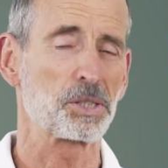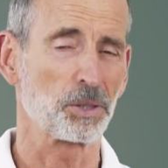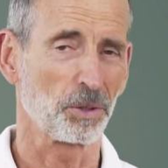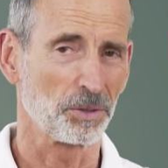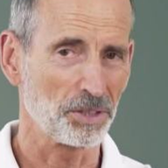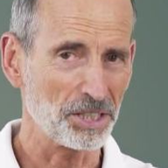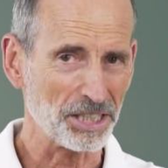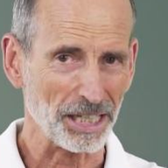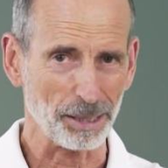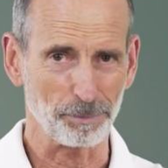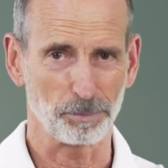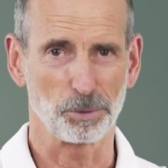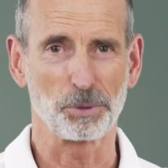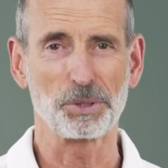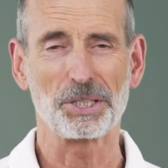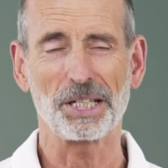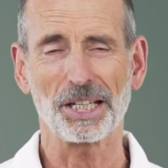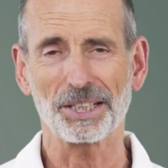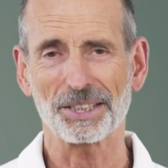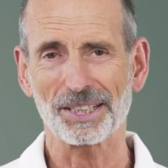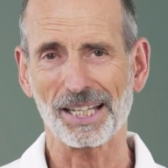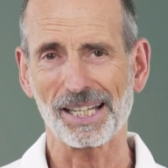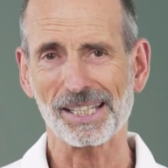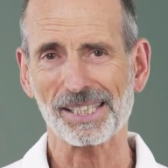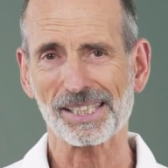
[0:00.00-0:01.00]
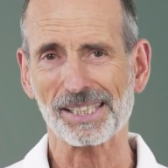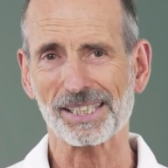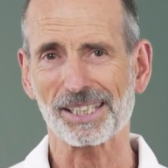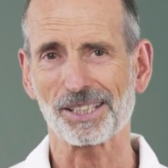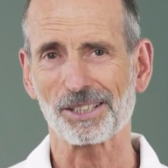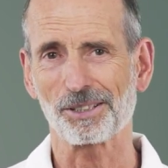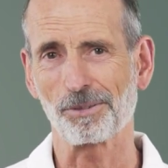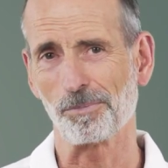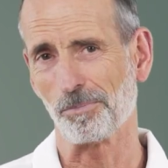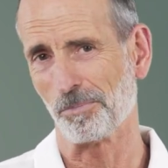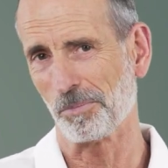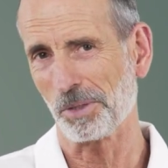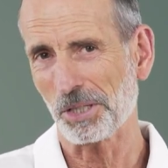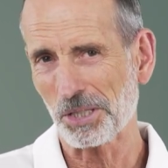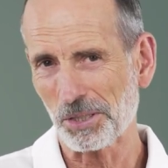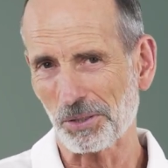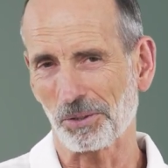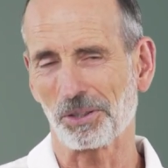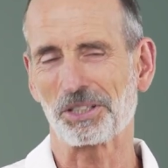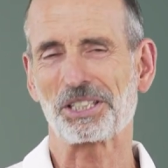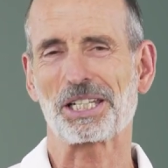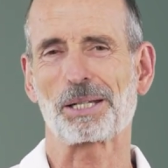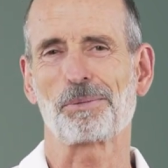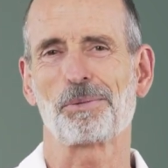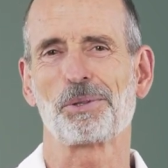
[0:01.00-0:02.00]
If you haven't subscribed to our
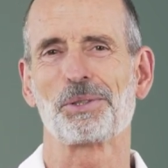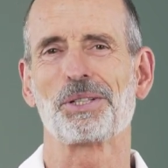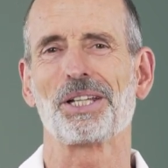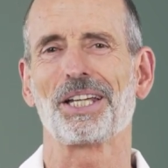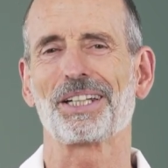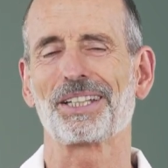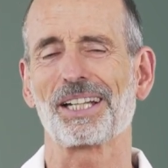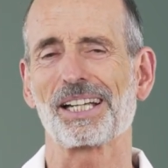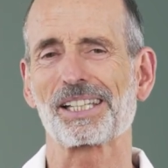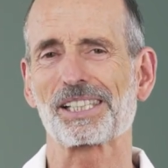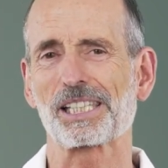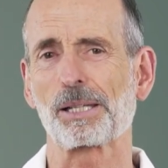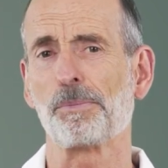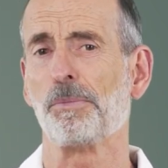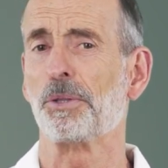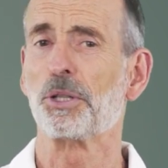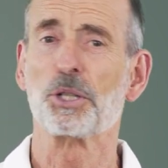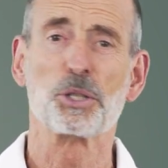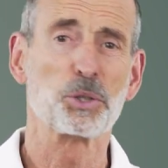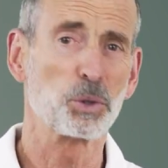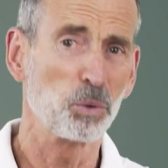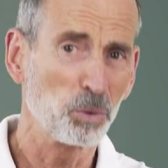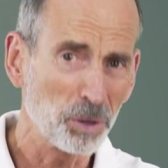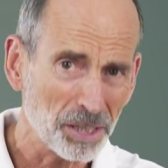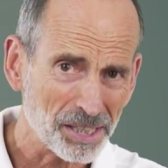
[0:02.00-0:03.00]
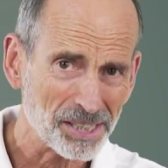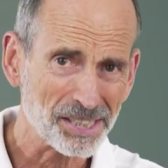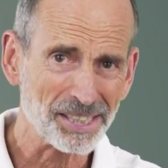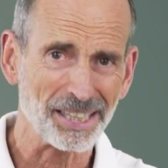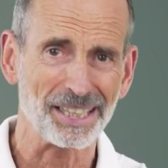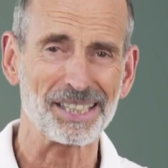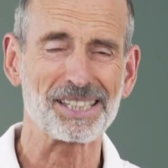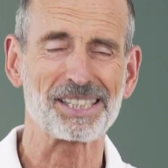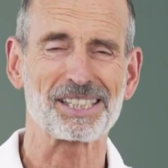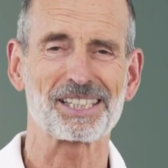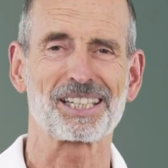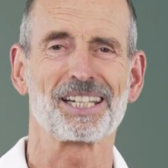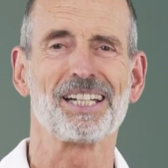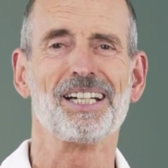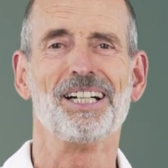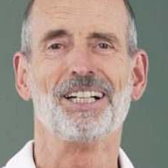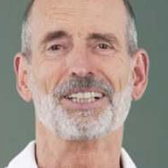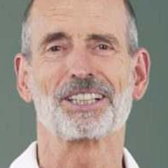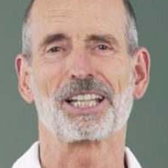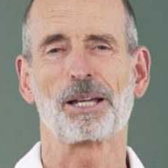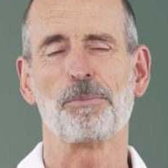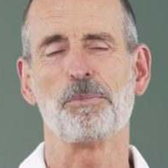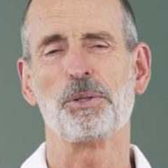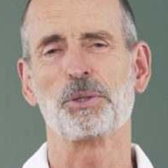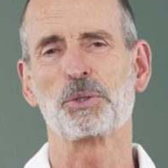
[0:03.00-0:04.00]
channel yet, to my videos,
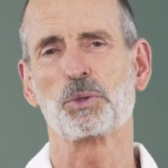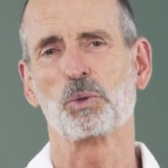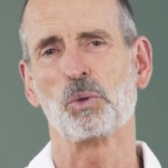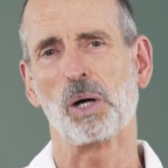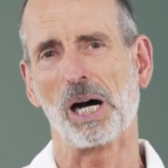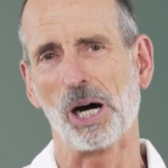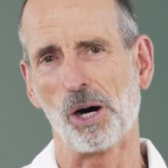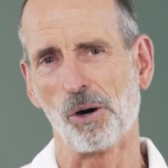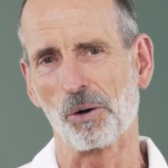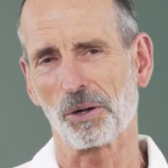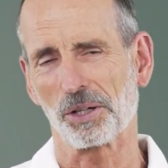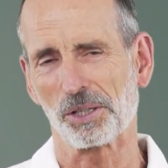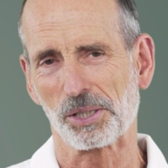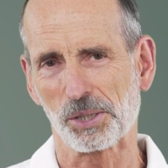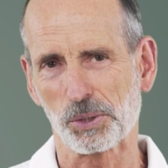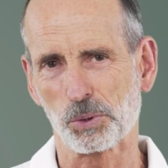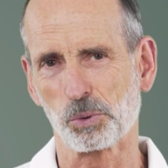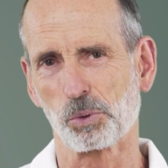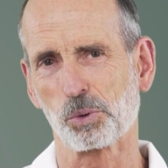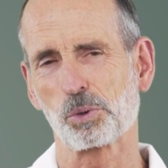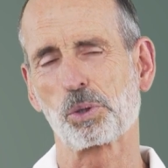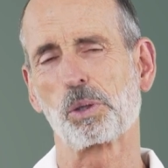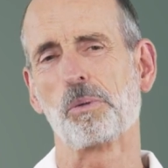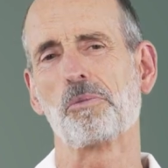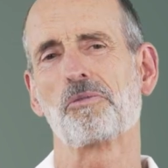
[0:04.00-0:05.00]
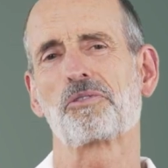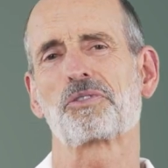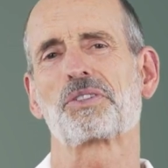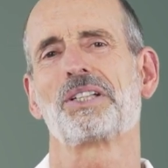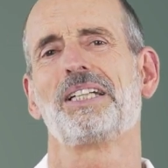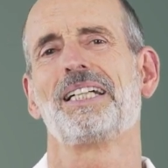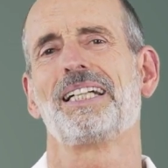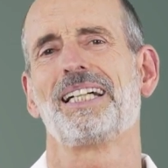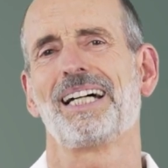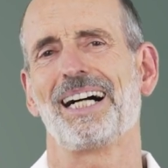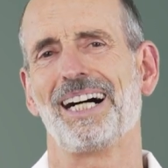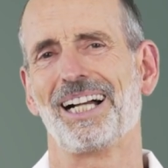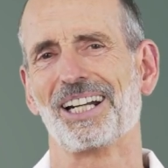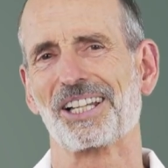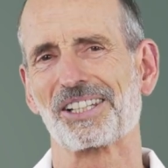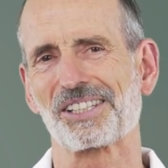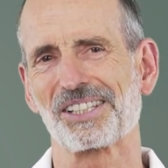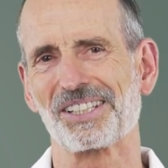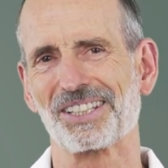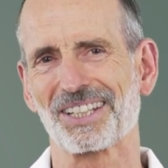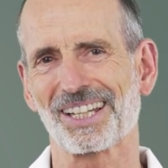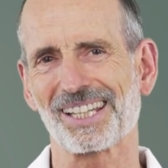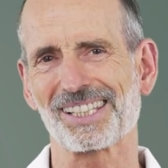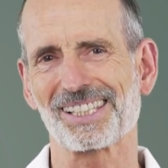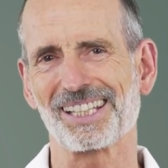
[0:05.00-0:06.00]
do it now. And in the
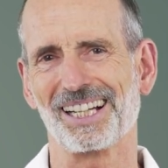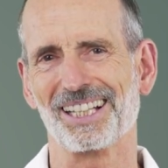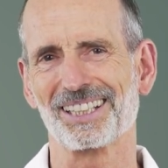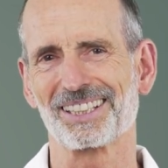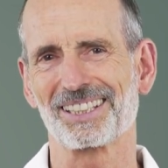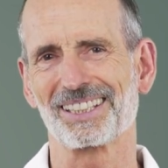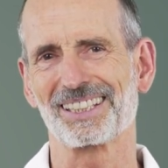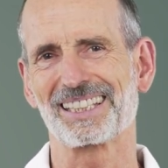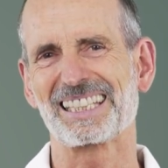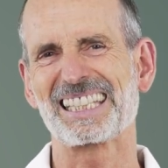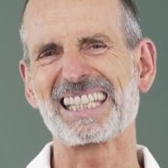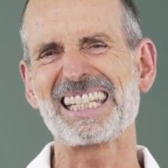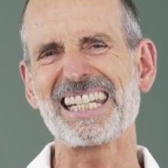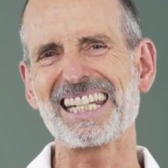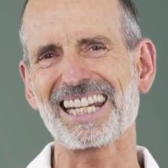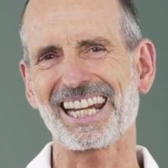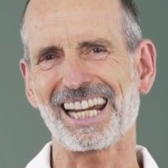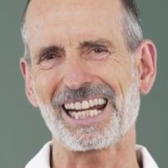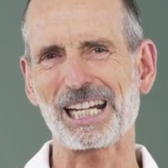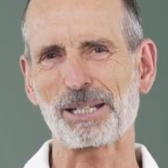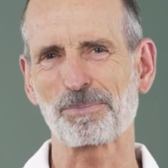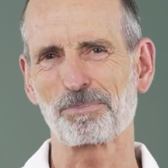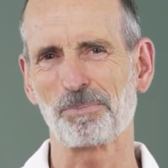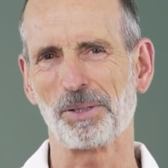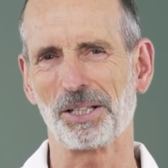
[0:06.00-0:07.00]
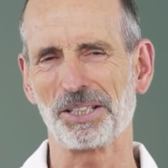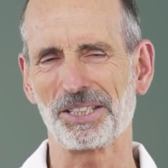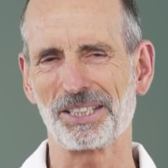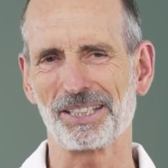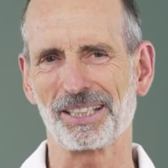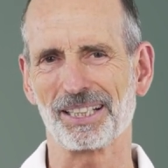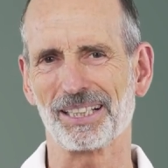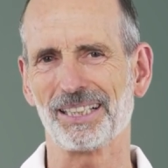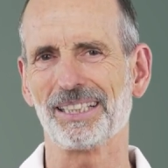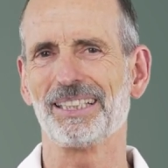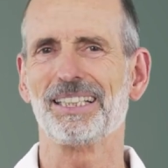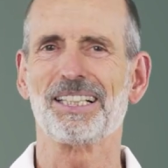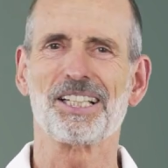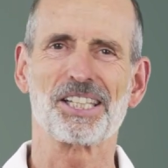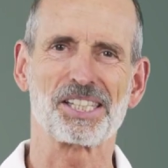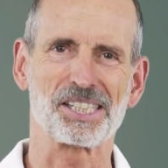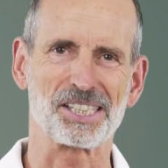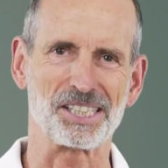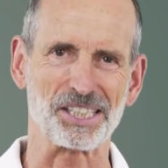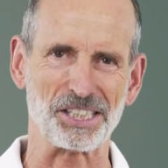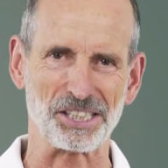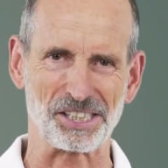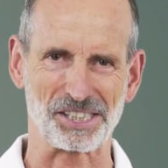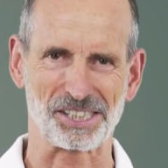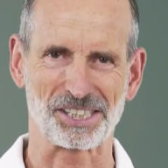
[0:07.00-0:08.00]
future, you'll get all the interesting
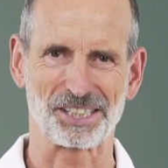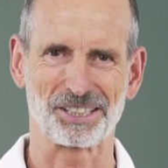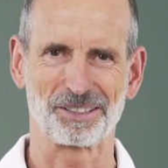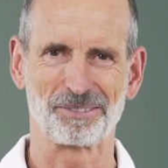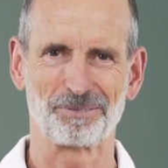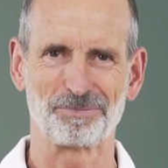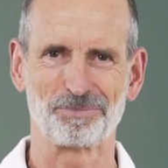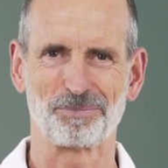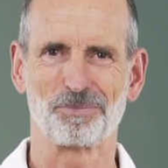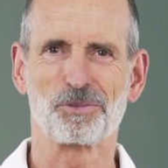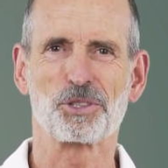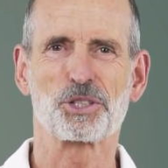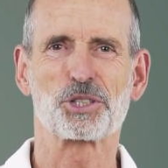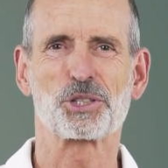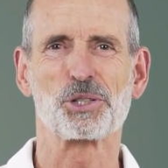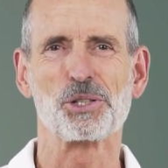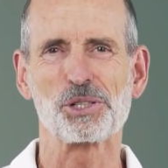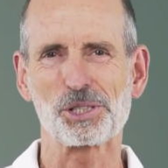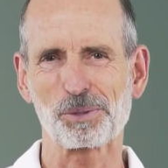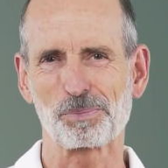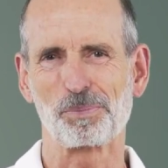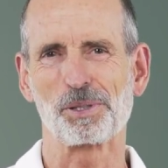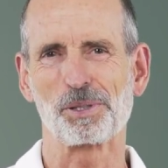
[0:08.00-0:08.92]
information directly.